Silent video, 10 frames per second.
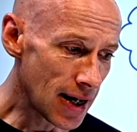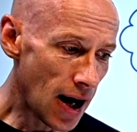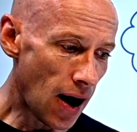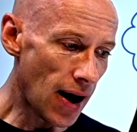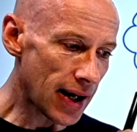
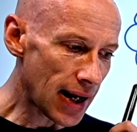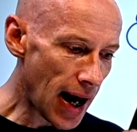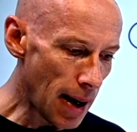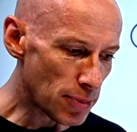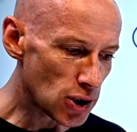I can
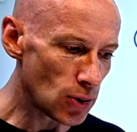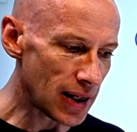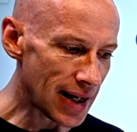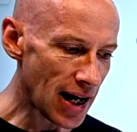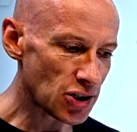absolutely
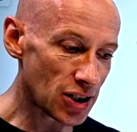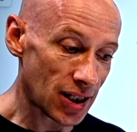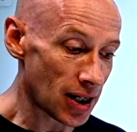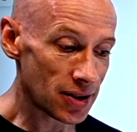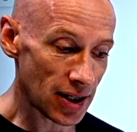now just
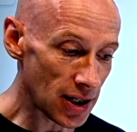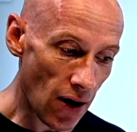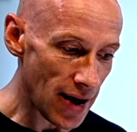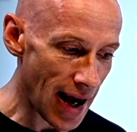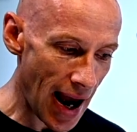
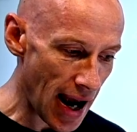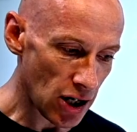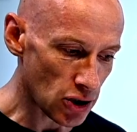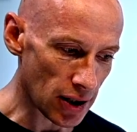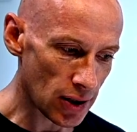deny that
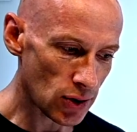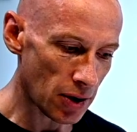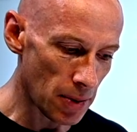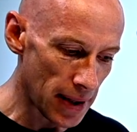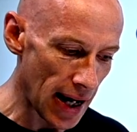action. So I'm
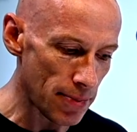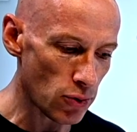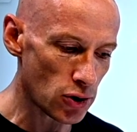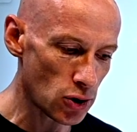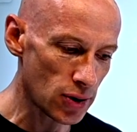going to be able
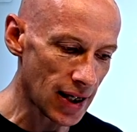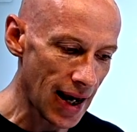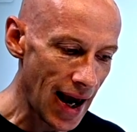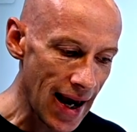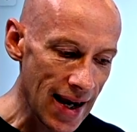to say,
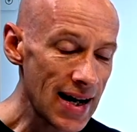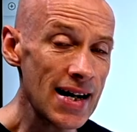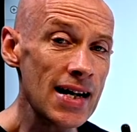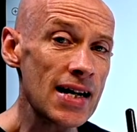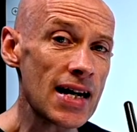hey,
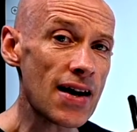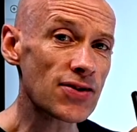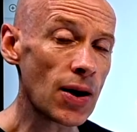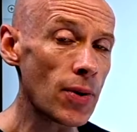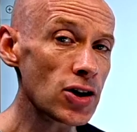if
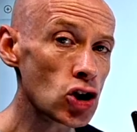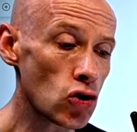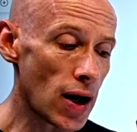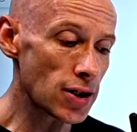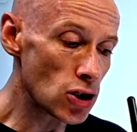someone's
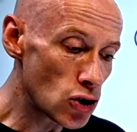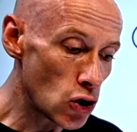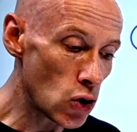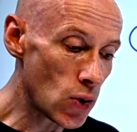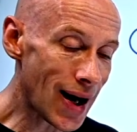trying to
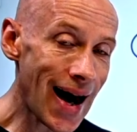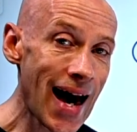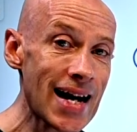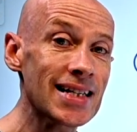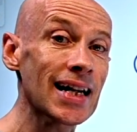do
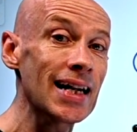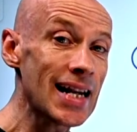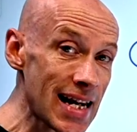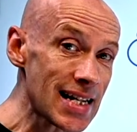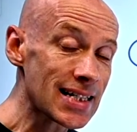a
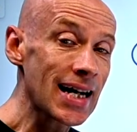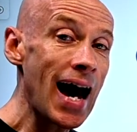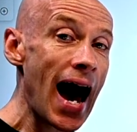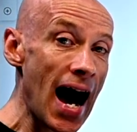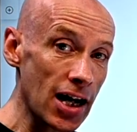delete
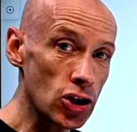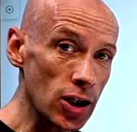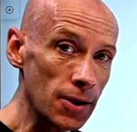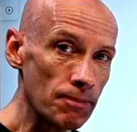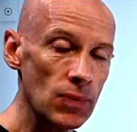
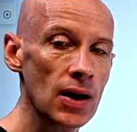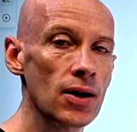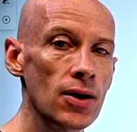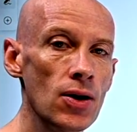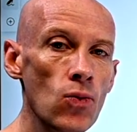action,
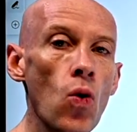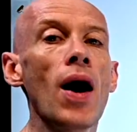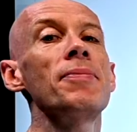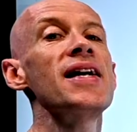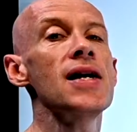well,
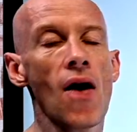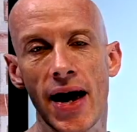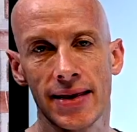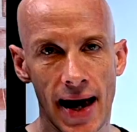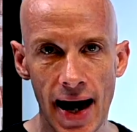I'm
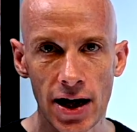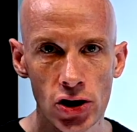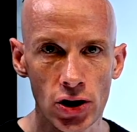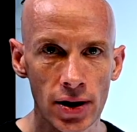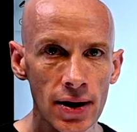denying that
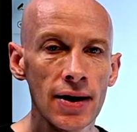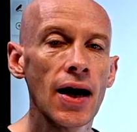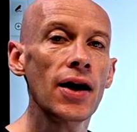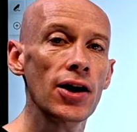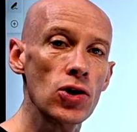action.
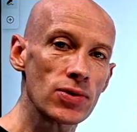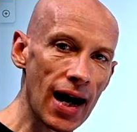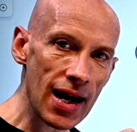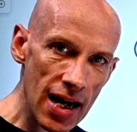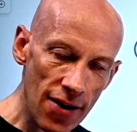And I use
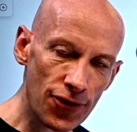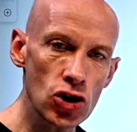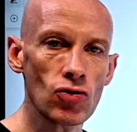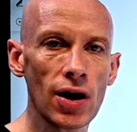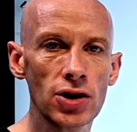that if
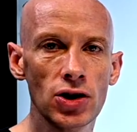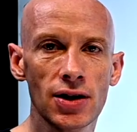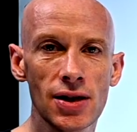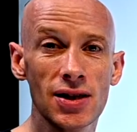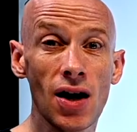structure to
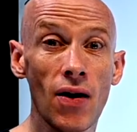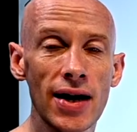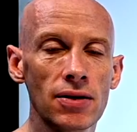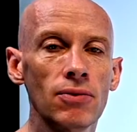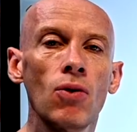
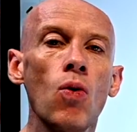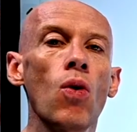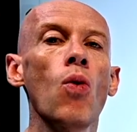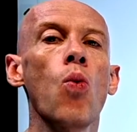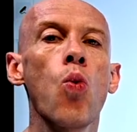decide, well,
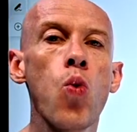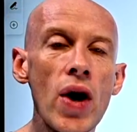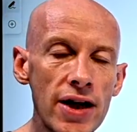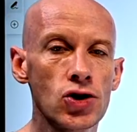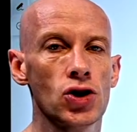
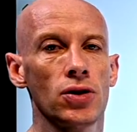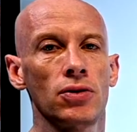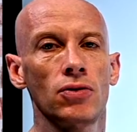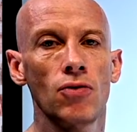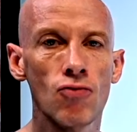which
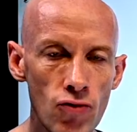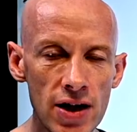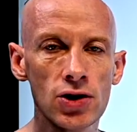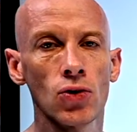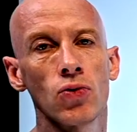
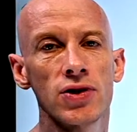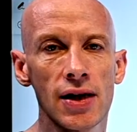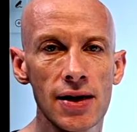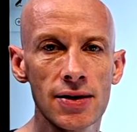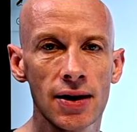
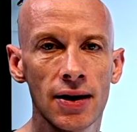resources